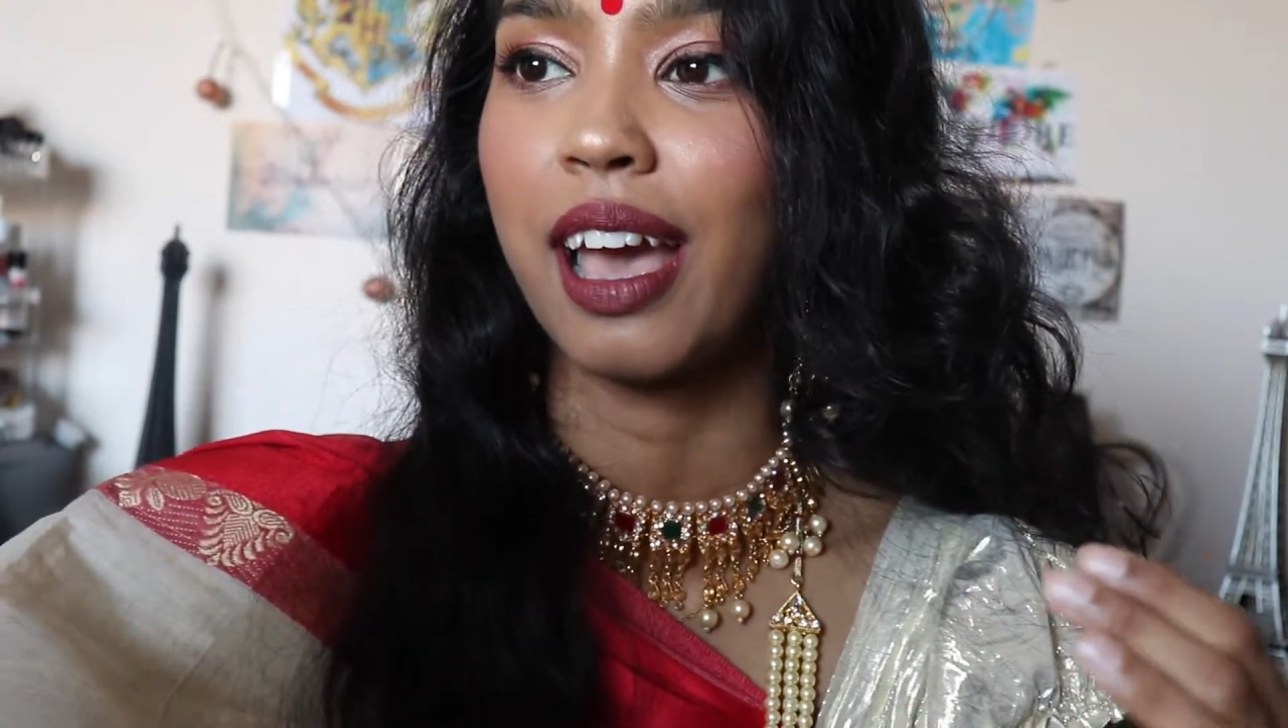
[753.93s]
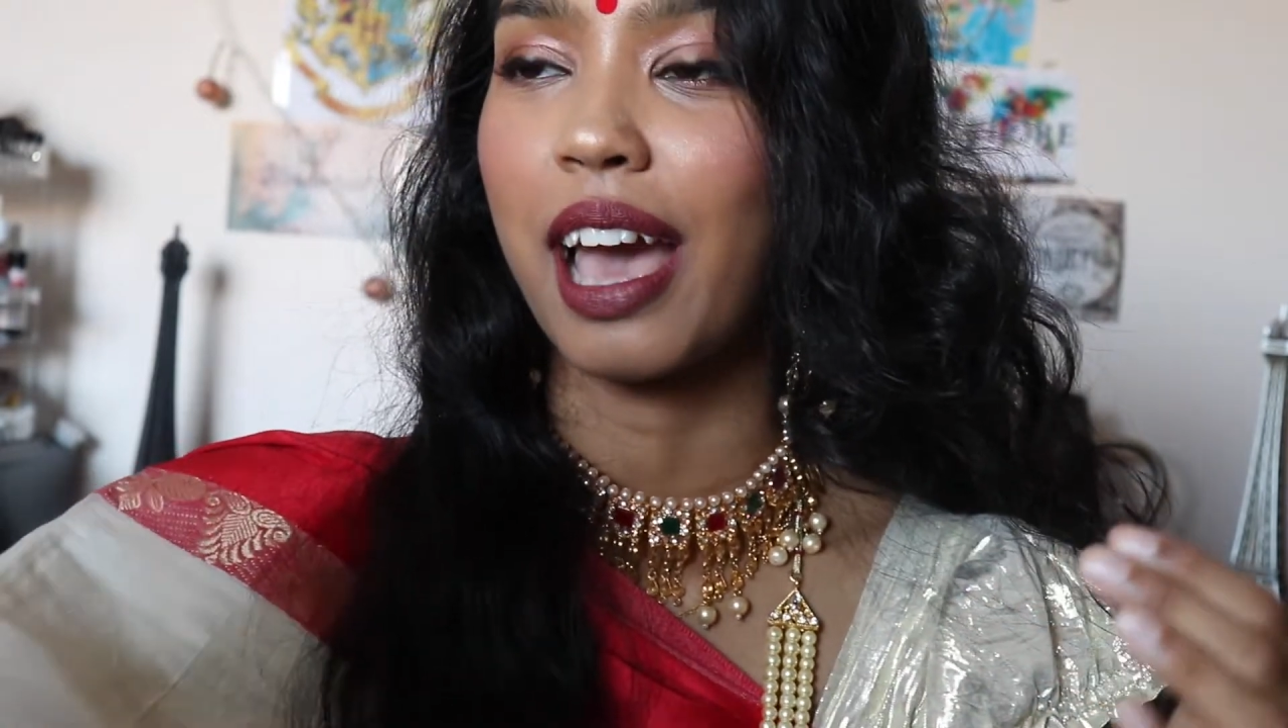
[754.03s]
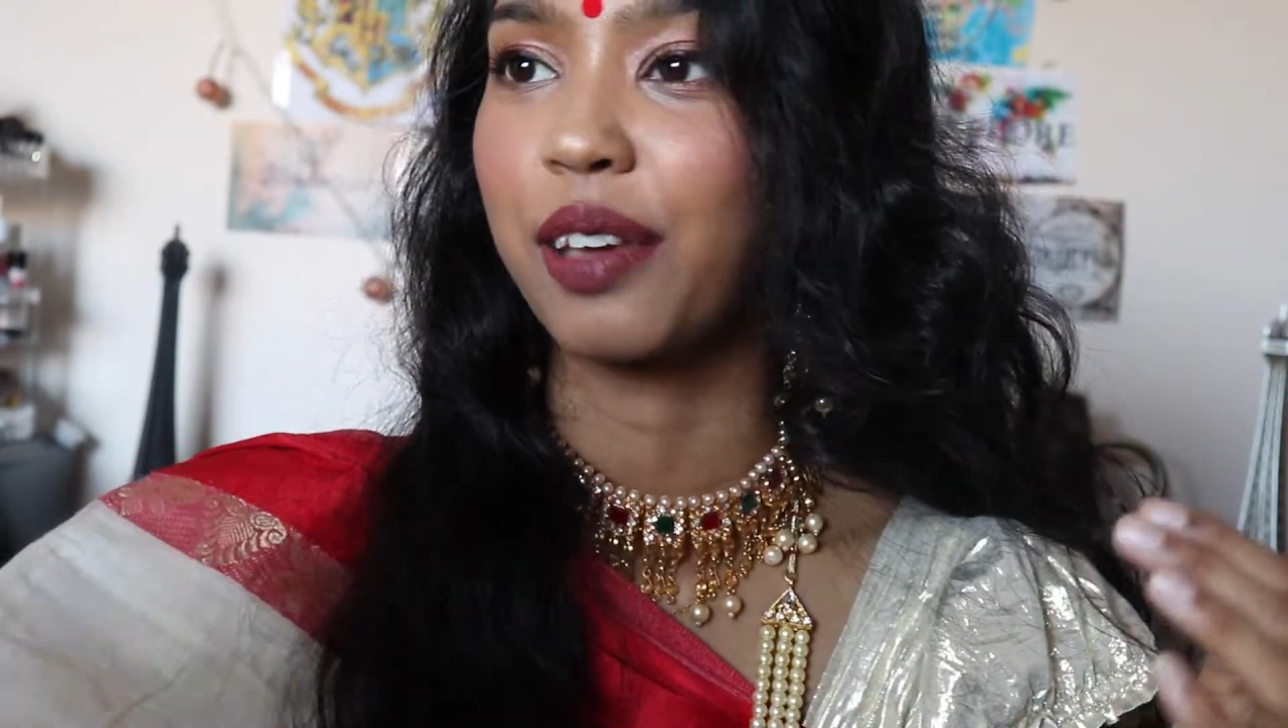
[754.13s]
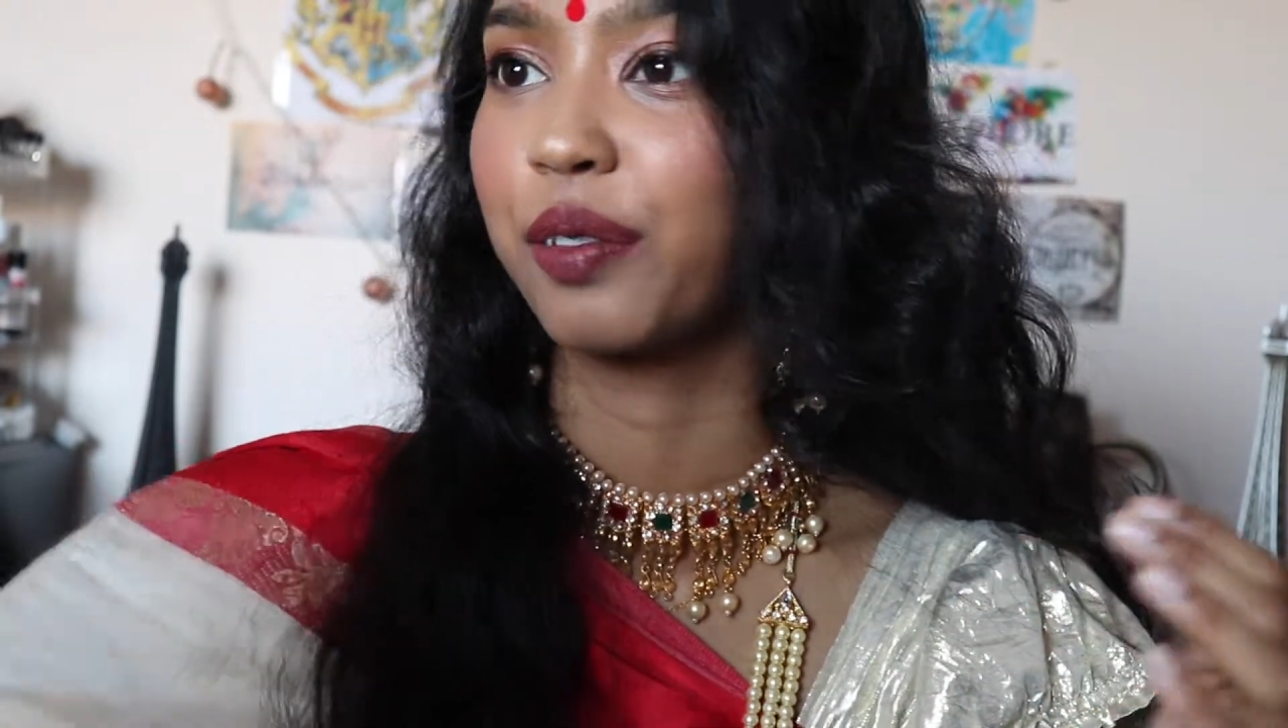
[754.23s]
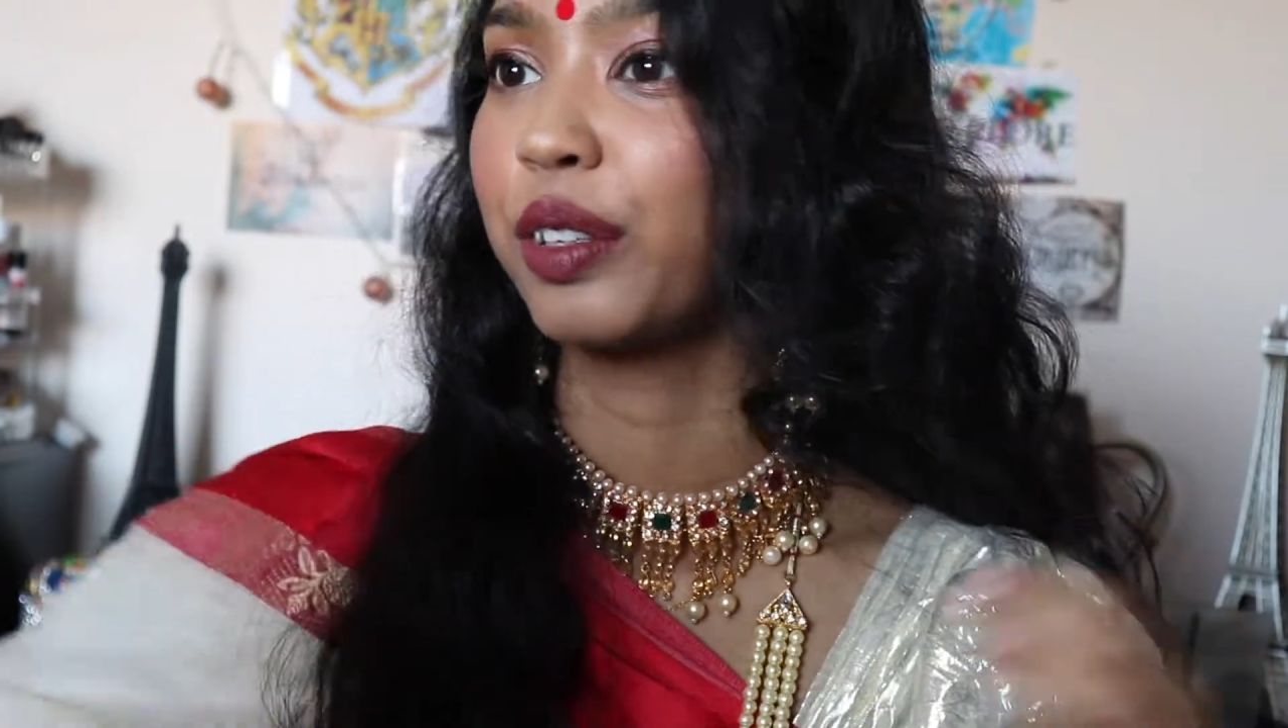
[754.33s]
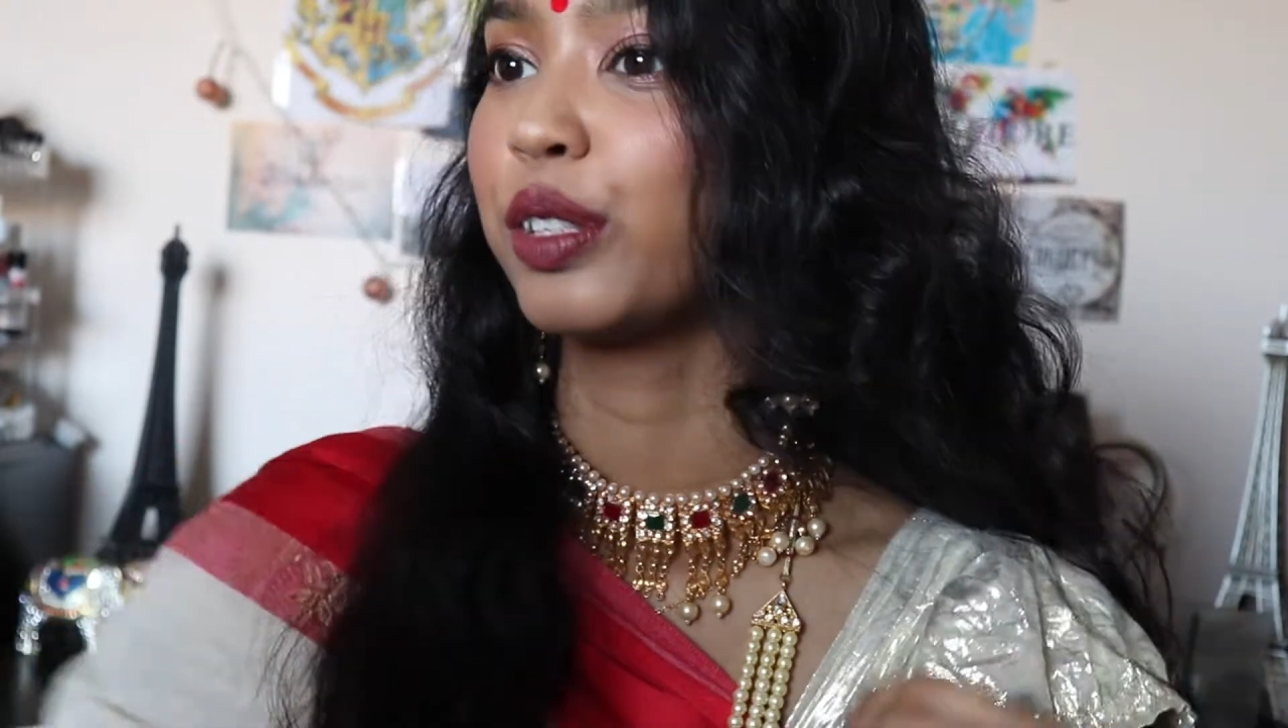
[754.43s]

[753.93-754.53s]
I feel